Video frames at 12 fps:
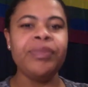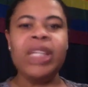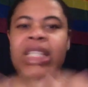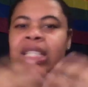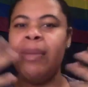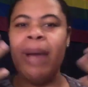
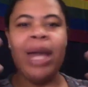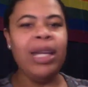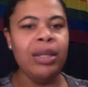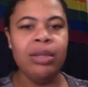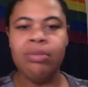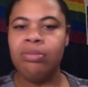
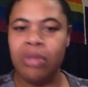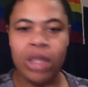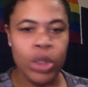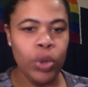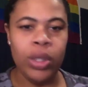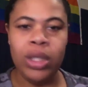somebody
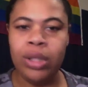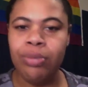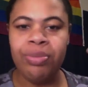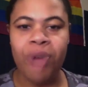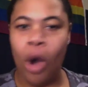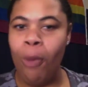doing
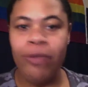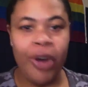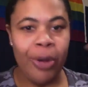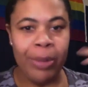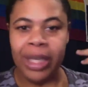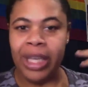
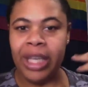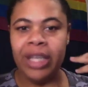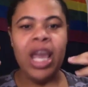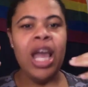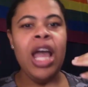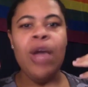homophobic and
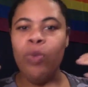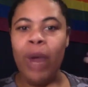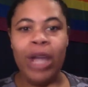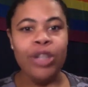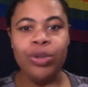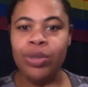
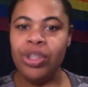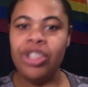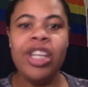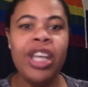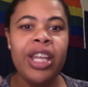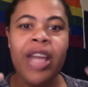racial
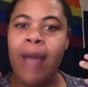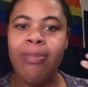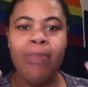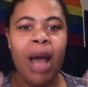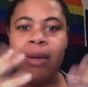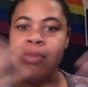shit.
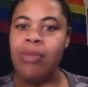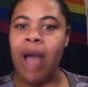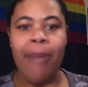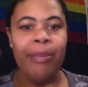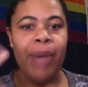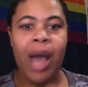
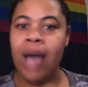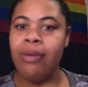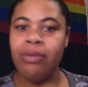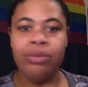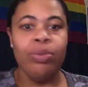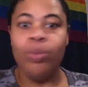
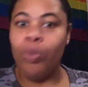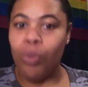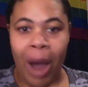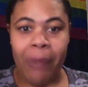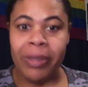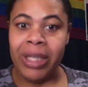
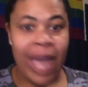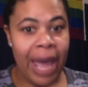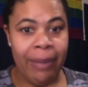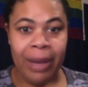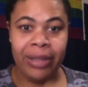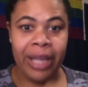Why would he lie
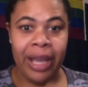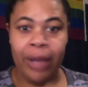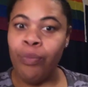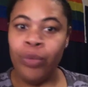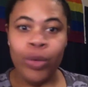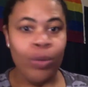about that?
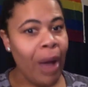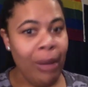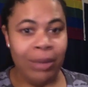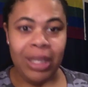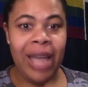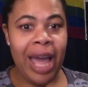Why
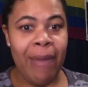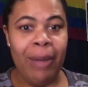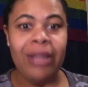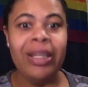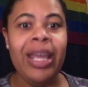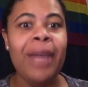would he lie
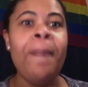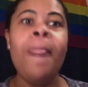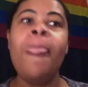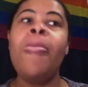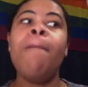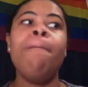about that?
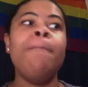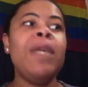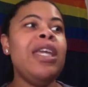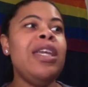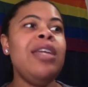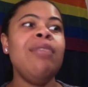
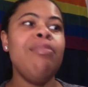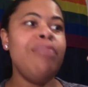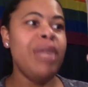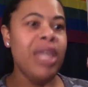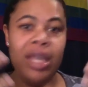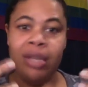Me
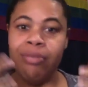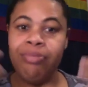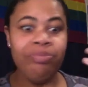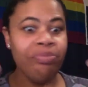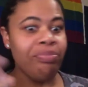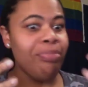being
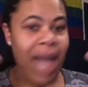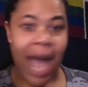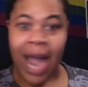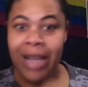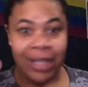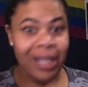
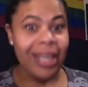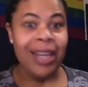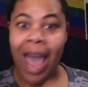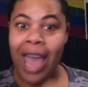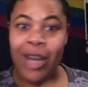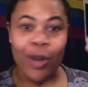blinded,
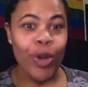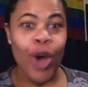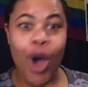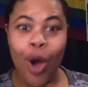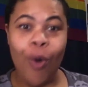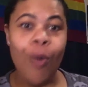I don't
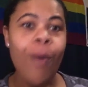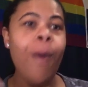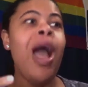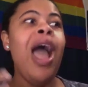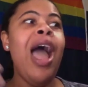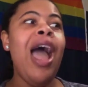know,
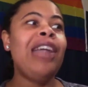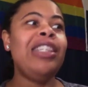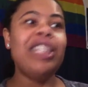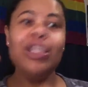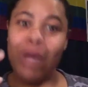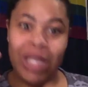
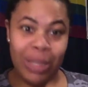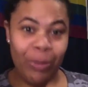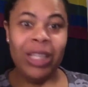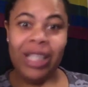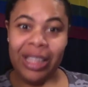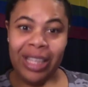just wasn't
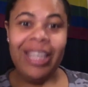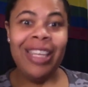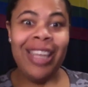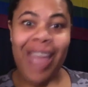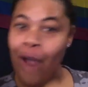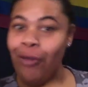really
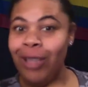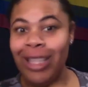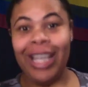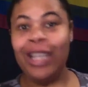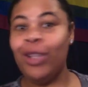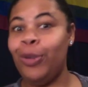thinking
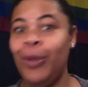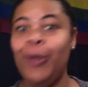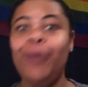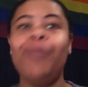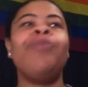everything through.